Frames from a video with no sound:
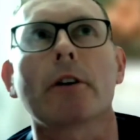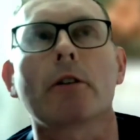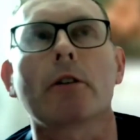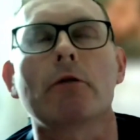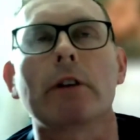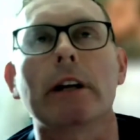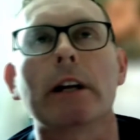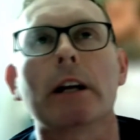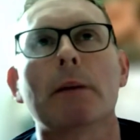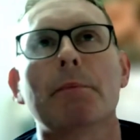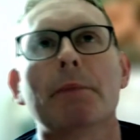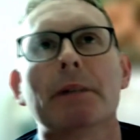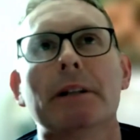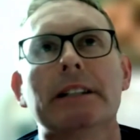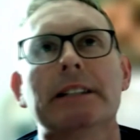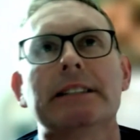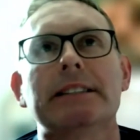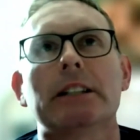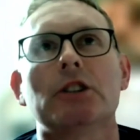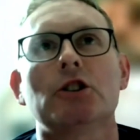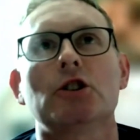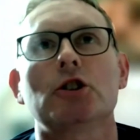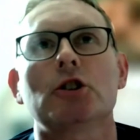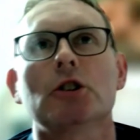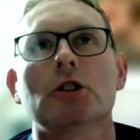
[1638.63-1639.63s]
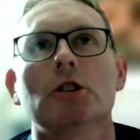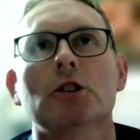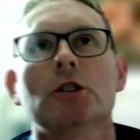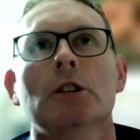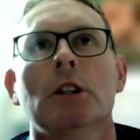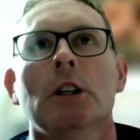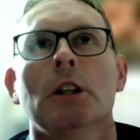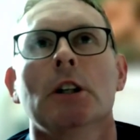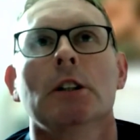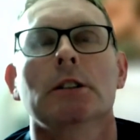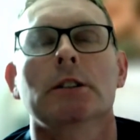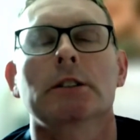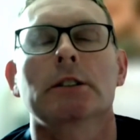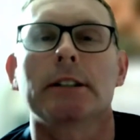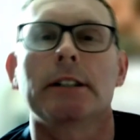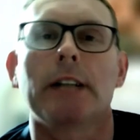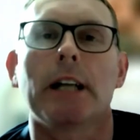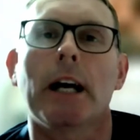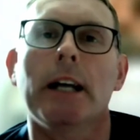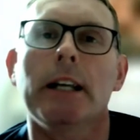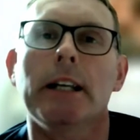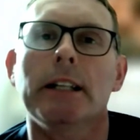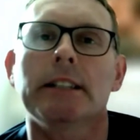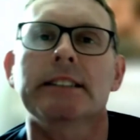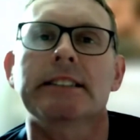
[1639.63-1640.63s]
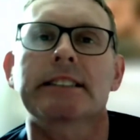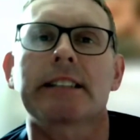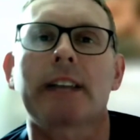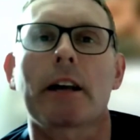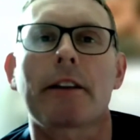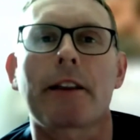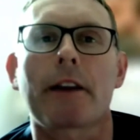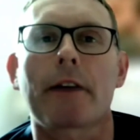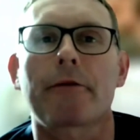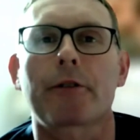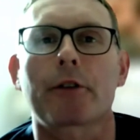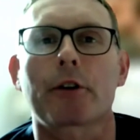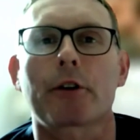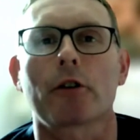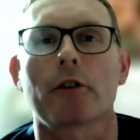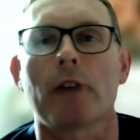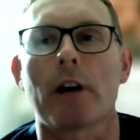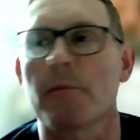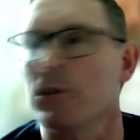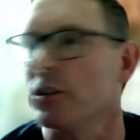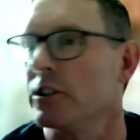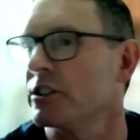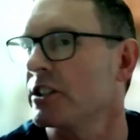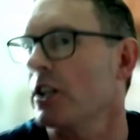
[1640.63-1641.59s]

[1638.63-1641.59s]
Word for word: rehabilitation today in South Africa, Emma?